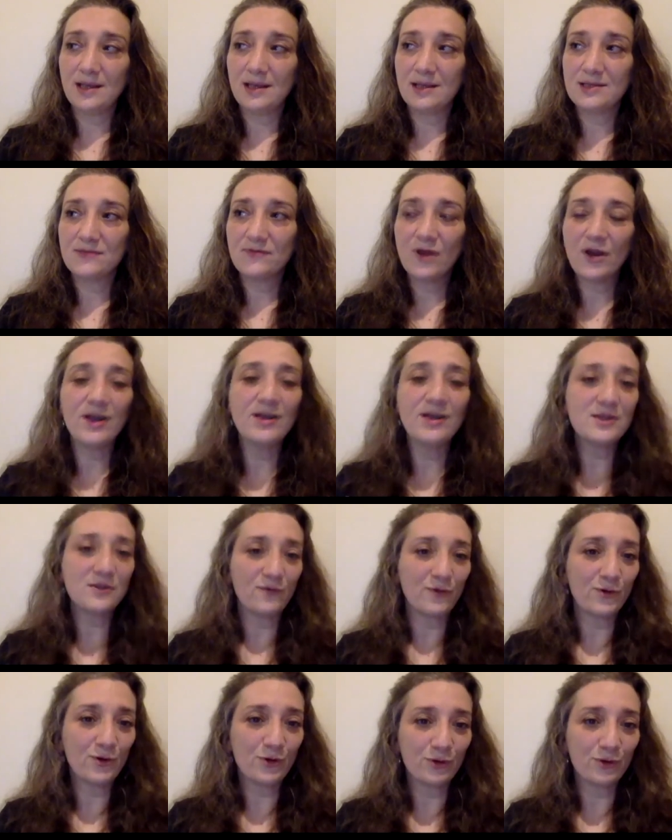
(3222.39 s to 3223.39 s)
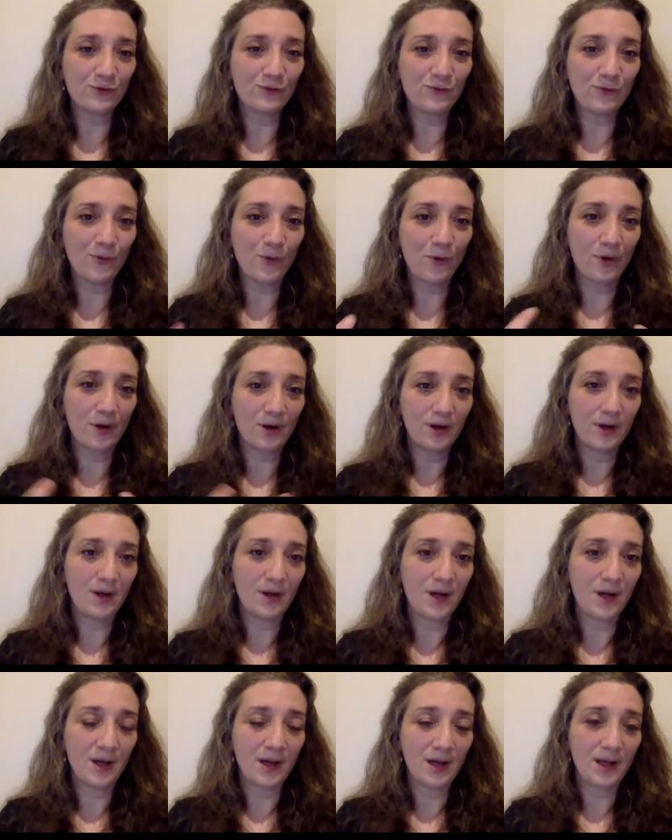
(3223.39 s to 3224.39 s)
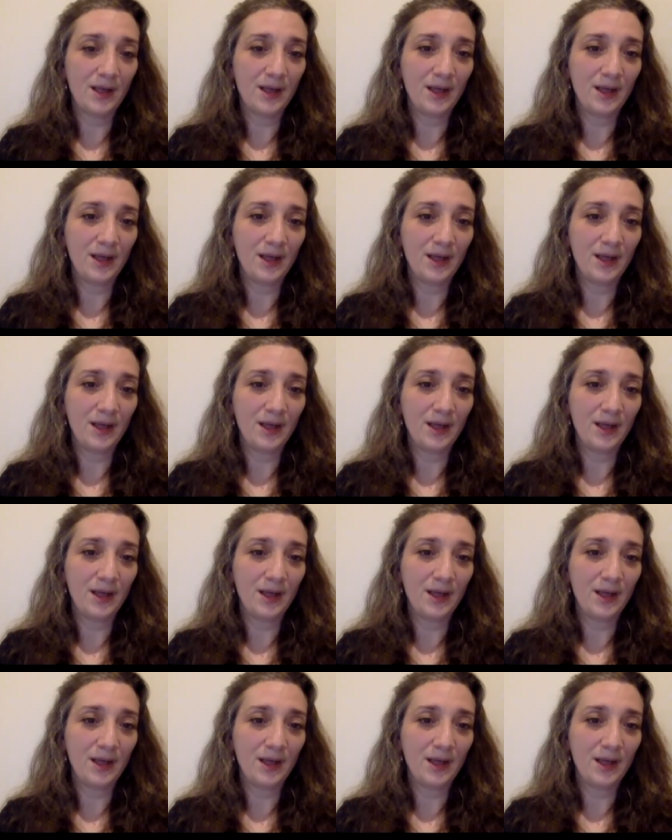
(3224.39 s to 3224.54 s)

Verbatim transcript: it's very difficult for uh,